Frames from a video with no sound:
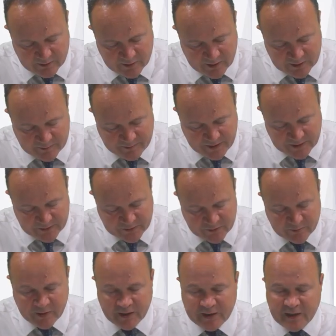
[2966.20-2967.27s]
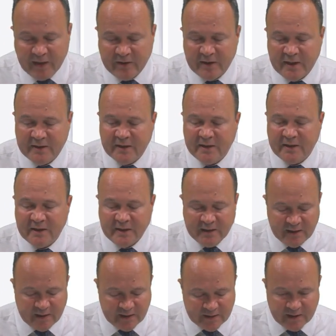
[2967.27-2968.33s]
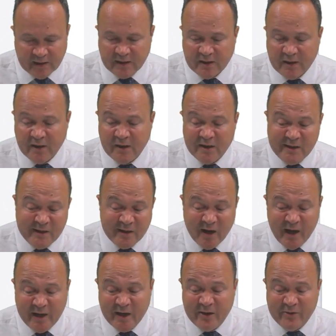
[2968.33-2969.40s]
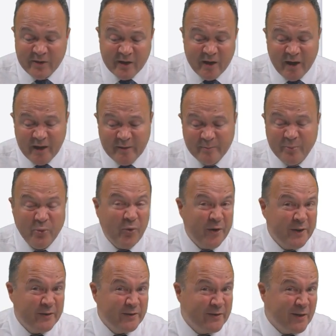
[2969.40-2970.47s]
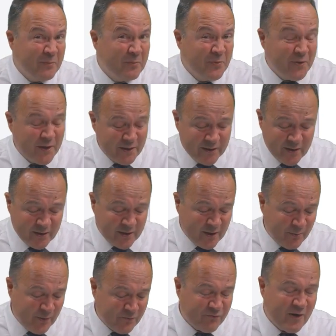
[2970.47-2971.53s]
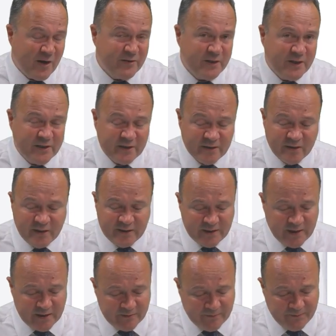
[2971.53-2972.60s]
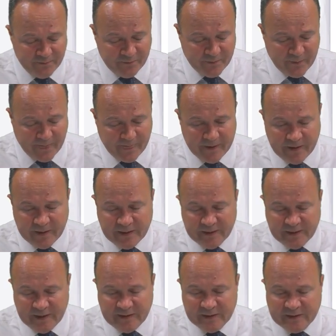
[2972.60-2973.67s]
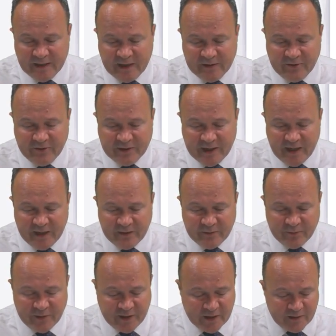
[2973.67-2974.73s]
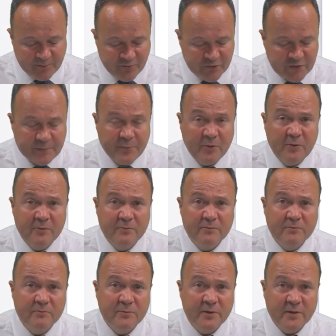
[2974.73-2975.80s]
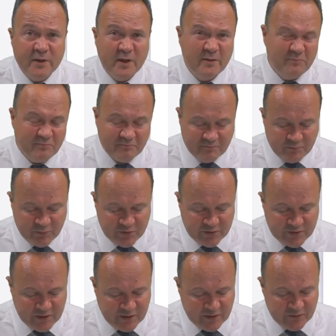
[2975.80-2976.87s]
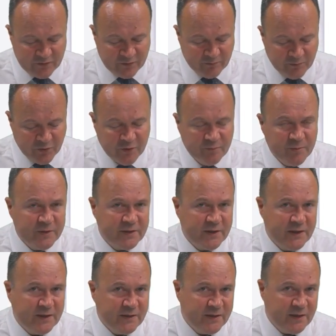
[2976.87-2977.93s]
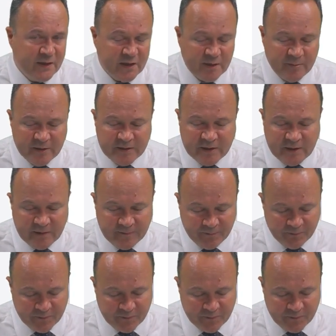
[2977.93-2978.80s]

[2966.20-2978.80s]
And the balance on my calculator is 909 point something. Okay, we've rounded it to 910. Hit the down arrow again, we get the principal, okay, which is the movement in the liability.